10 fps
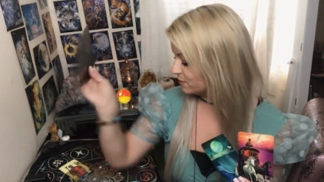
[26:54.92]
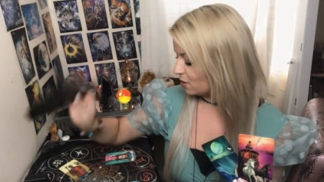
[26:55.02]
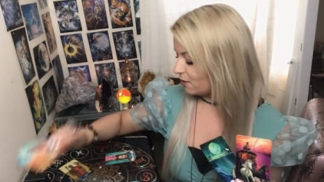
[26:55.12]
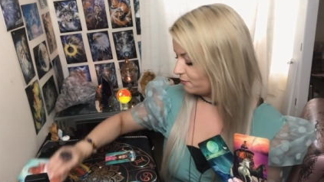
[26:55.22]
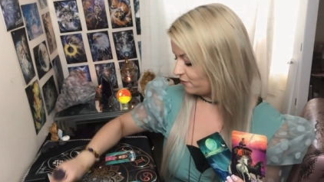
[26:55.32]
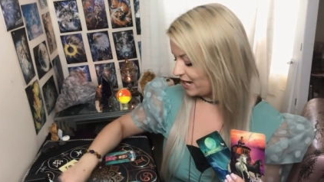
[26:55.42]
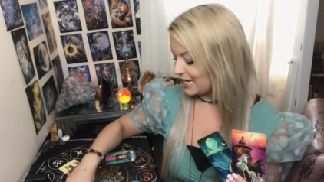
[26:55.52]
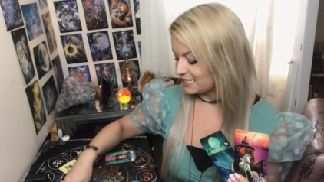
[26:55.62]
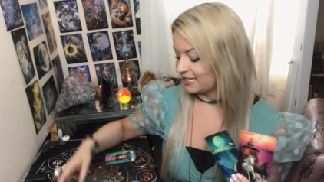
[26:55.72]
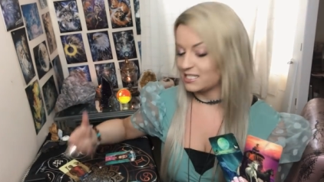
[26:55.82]
not
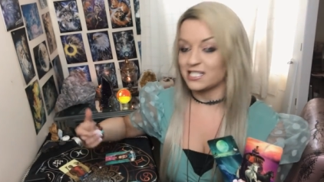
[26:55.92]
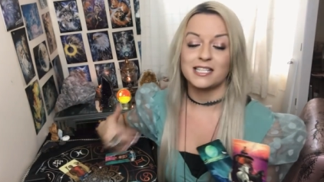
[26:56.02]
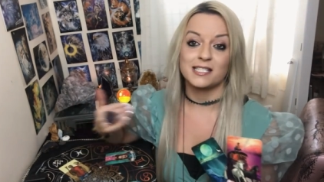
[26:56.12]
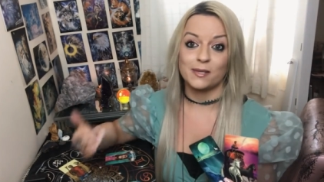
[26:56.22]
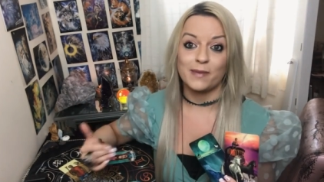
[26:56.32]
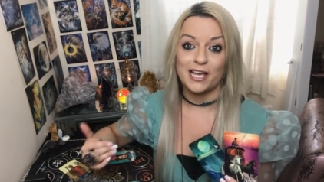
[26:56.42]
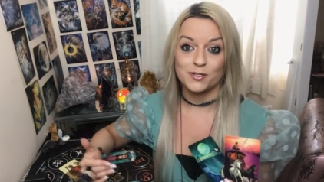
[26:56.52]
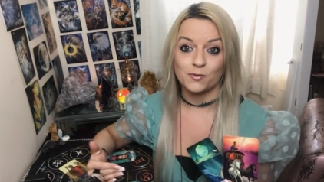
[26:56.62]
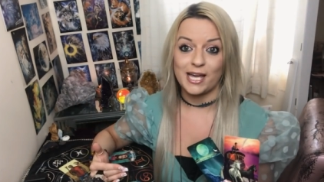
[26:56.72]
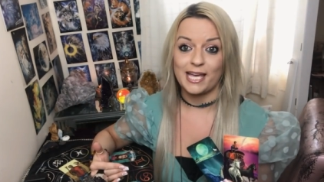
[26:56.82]
reacting to this in the
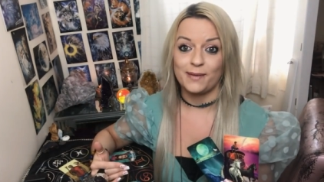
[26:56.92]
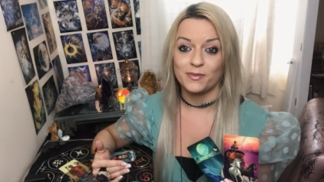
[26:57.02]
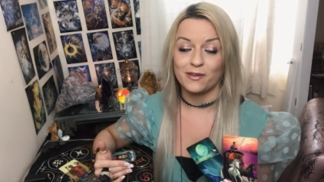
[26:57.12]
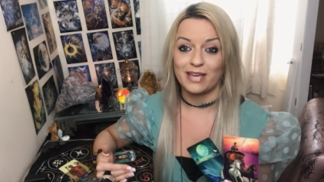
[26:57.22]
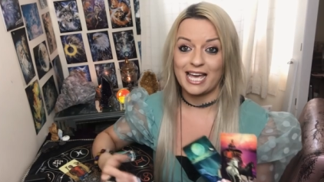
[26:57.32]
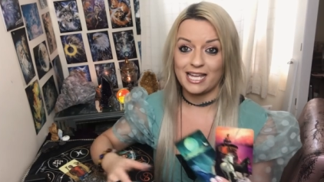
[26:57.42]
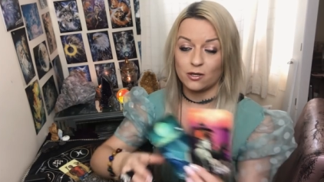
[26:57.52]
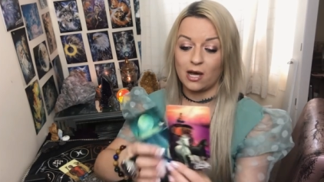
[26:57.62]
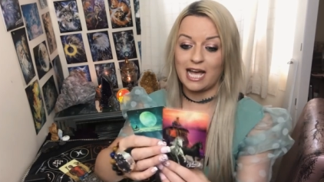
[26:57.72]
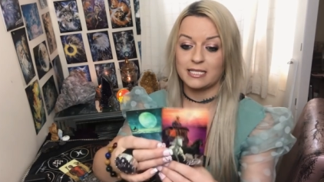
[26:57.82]
best way, okay?
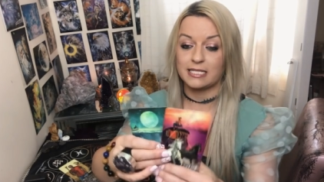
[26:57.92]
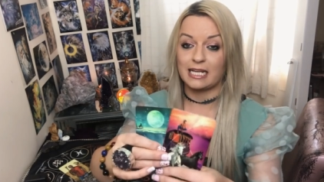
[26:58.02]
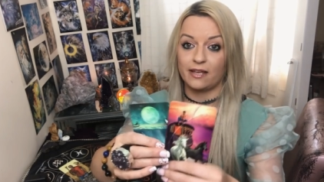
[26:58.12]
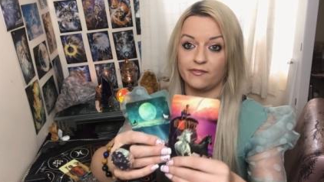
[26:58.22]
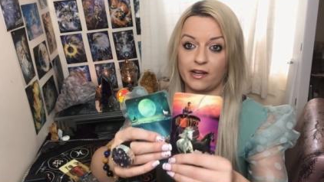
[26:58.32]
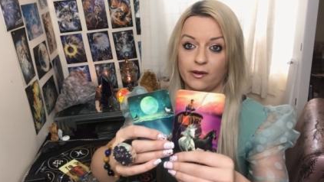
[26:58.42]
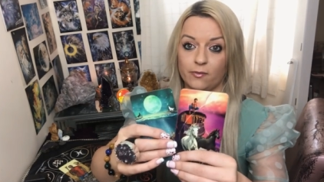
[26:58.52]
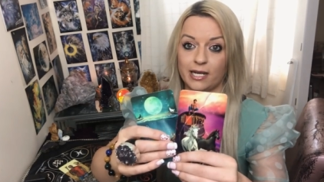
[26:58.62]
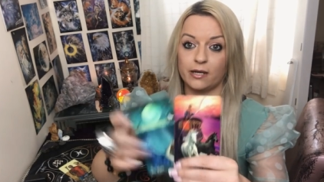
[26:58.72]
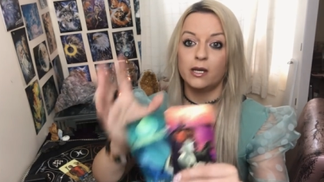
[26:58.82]
Not handling it very
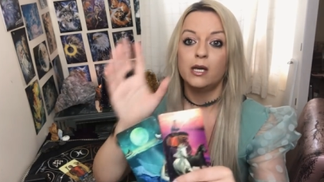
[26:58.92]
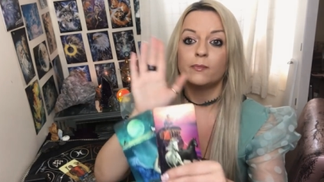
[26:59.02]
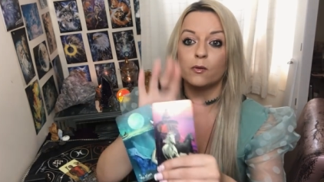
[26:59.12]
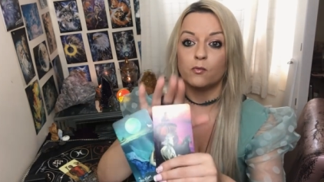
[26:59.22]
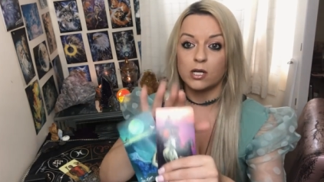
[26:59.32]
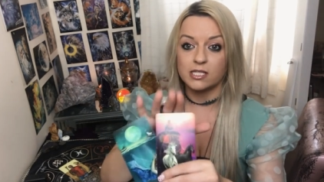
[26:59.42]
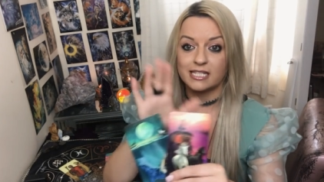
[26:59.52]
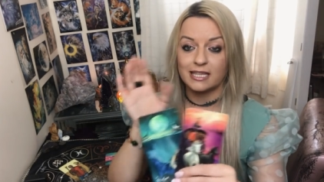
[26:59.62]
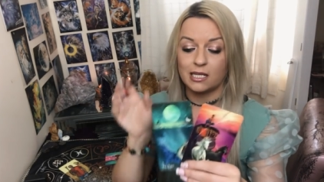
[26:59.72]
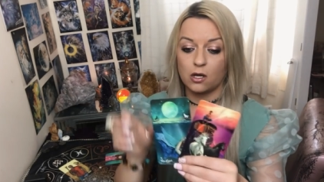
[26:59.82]
well, but
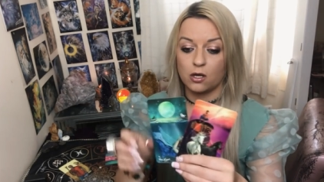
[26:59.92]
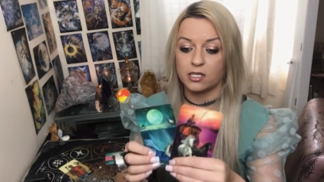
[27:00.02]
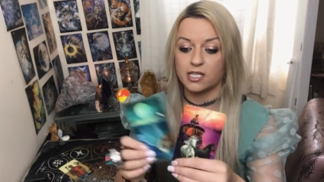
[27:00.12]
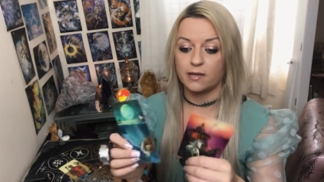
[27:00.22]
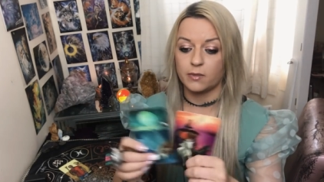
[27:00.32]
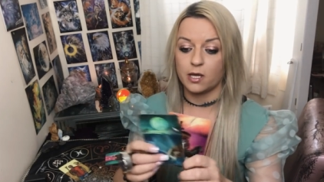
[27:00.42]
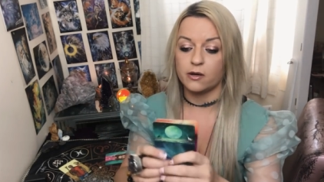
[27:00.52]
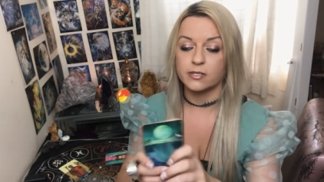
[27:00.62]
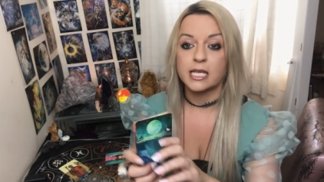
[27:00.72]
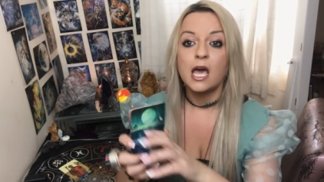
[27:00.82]
wanting the longer term
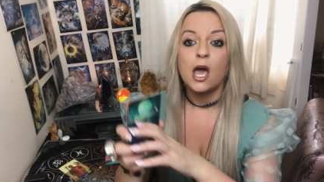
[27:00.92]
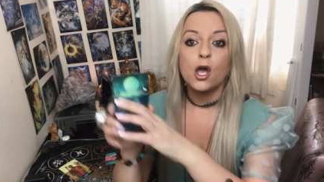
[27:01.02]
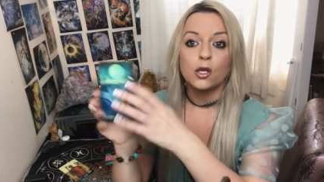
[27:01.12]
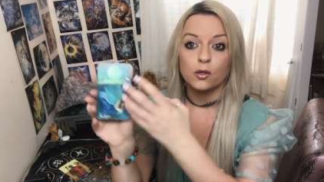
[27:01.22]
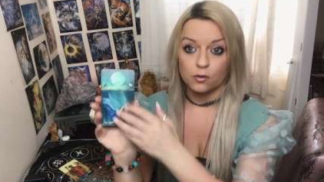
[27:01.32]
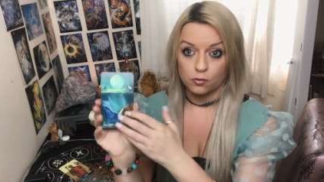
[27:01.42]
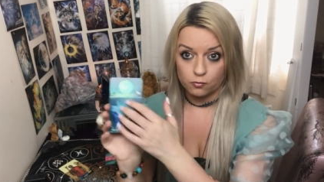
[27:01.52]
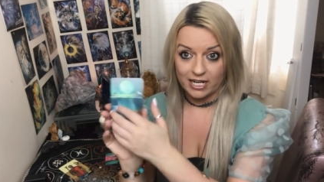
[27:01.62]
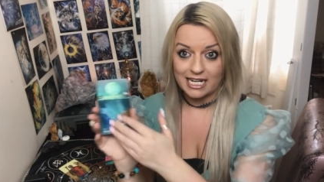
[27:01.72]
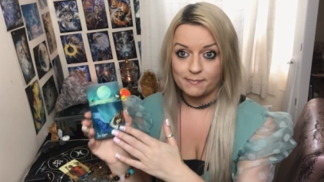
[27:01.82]
goals
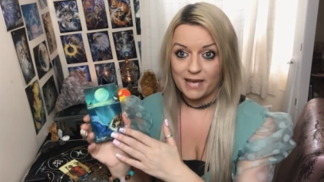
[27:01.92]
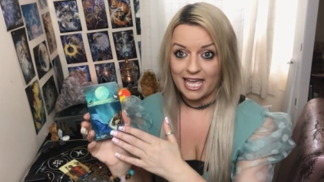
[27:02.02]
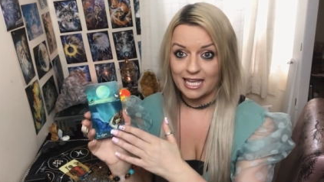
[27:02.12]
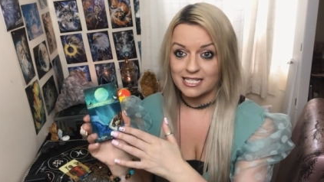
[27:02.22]
really paying